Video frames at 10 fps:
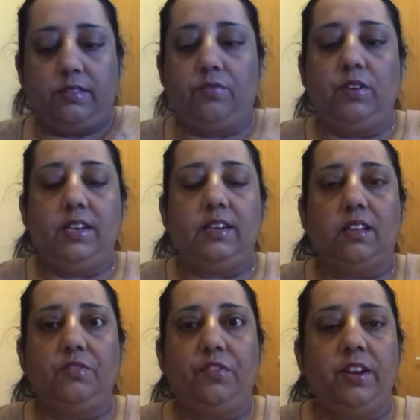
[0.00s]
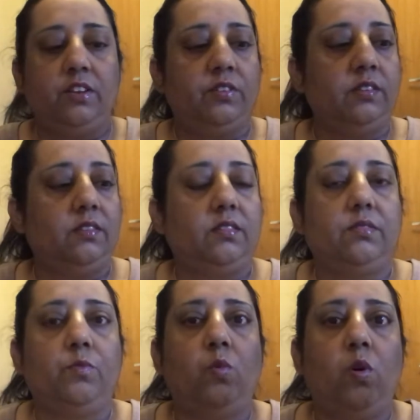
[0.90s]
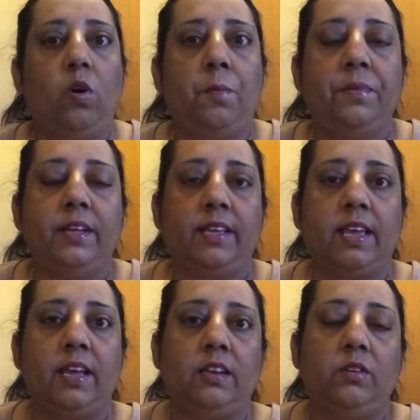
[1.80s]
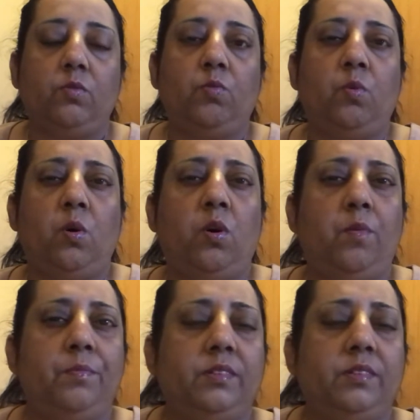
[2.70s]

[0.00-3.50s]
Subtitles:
it's a really nice fragrance. Warm, again. Warm,